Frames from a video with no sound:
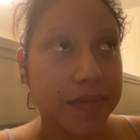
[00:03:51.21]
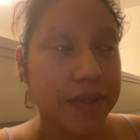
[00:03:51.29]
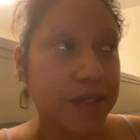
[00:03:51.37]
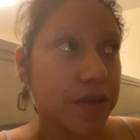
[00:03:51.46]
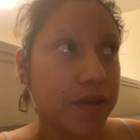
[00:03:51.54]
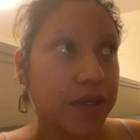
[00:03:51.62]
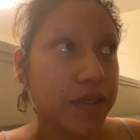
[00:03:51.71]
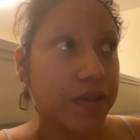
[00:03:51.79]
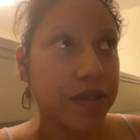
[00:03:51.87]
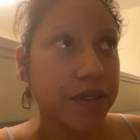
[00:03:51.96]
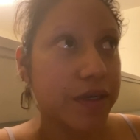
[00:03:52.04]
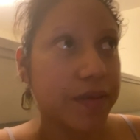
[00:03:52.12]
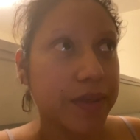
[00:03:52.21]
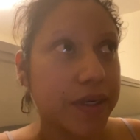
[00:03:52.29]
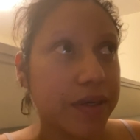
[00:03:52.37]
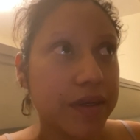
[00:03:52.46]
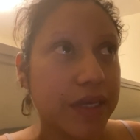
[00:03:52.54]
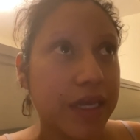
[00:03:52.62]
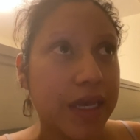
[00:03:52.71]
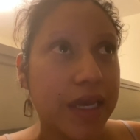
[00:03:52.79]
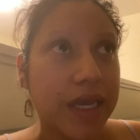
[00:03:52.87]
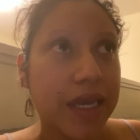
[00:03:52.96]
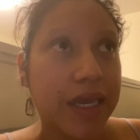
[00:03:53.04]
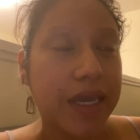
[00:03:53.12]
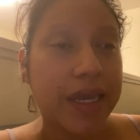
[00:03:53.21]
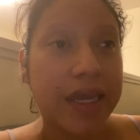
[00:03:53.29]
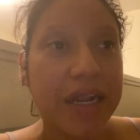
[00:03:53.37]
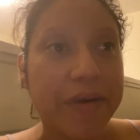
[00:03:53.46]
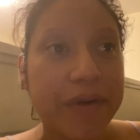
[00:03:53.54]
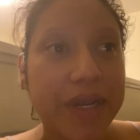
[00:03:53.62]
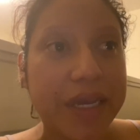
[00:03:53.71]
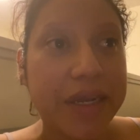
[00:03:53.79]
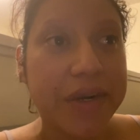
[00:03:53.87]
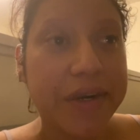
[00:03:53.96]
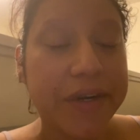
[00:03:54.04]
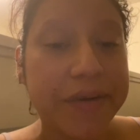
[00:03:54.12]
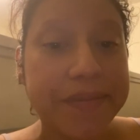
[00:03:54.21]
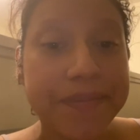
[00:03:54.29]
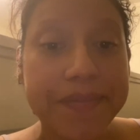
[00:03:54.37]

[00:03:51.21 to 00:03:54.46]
it's so hard to talk about. An hour later,